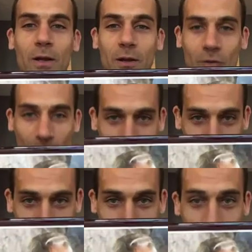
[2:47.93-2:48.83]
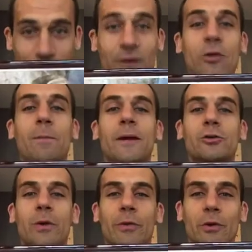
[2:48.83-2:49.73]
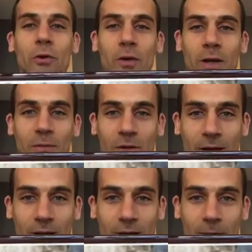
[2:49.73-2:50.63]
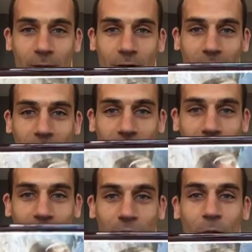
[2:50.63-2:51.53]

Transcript: So I really wanted to pay tribute to him tonight because I think it's very